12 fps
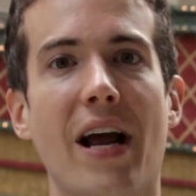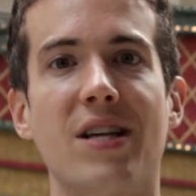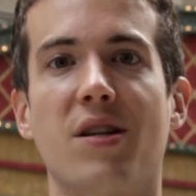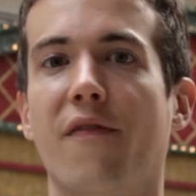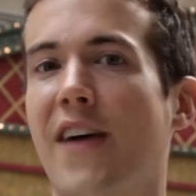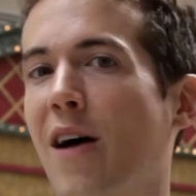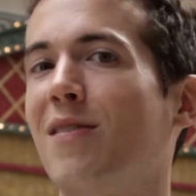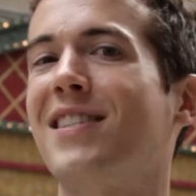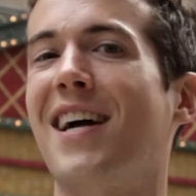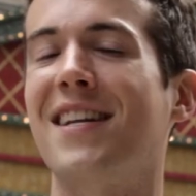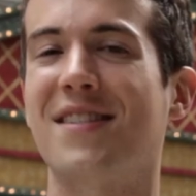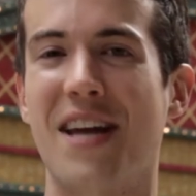as the
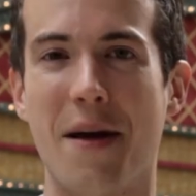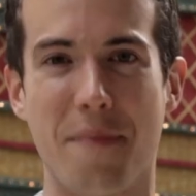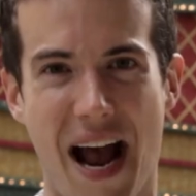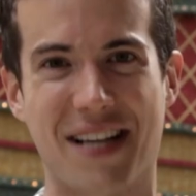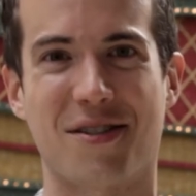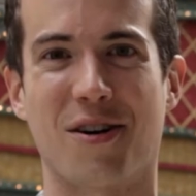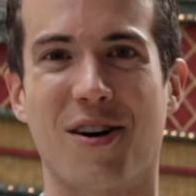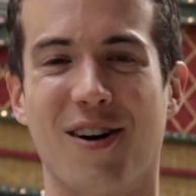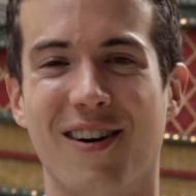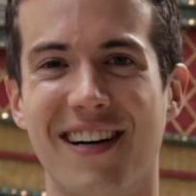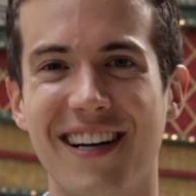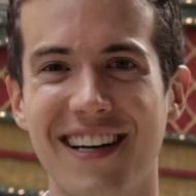Valentine's Day Massacre.
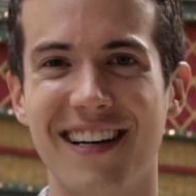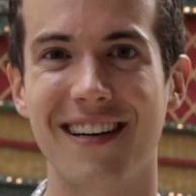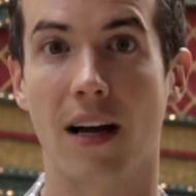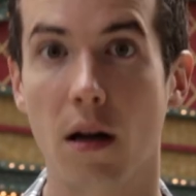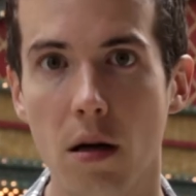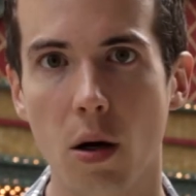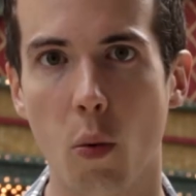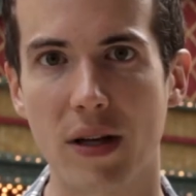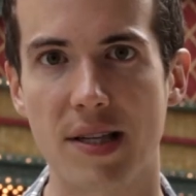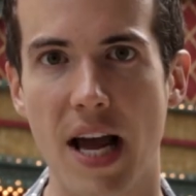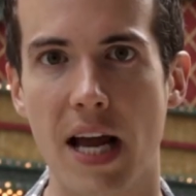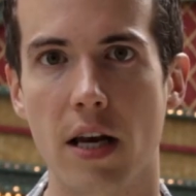
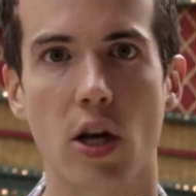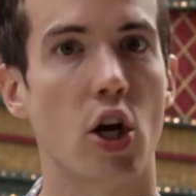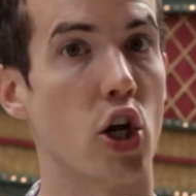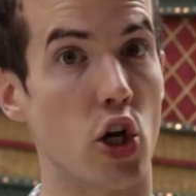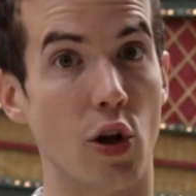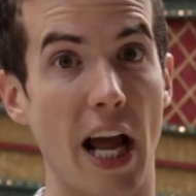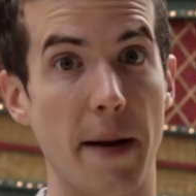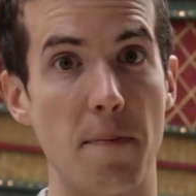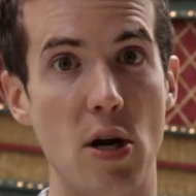What's that? You like